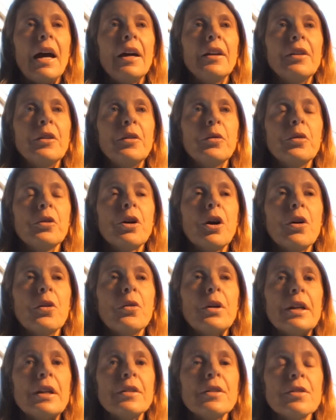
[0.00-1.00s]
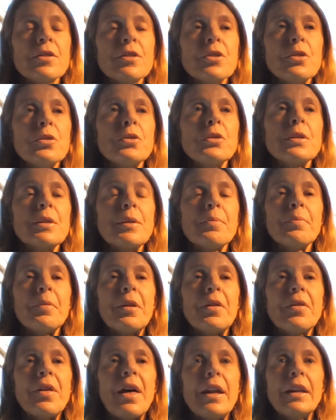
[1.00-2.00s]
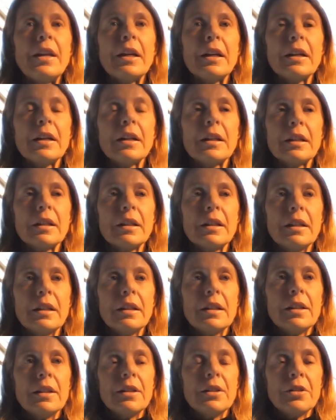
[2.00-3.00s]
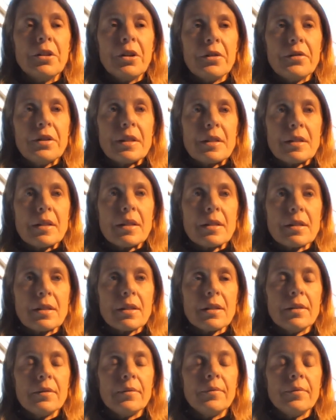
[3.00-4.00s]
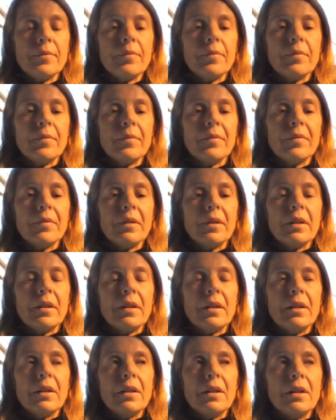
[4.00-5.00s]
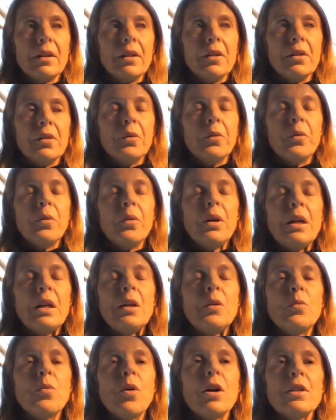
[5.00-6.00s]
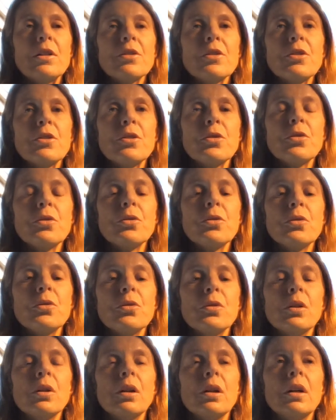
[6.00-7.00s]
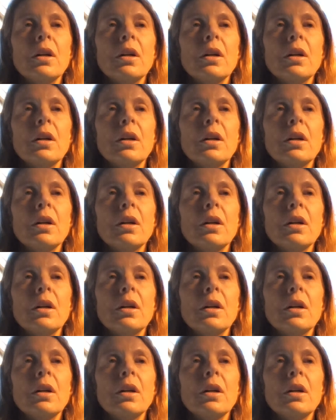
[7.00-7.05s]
and you will go into sympathetic nervous system. We want to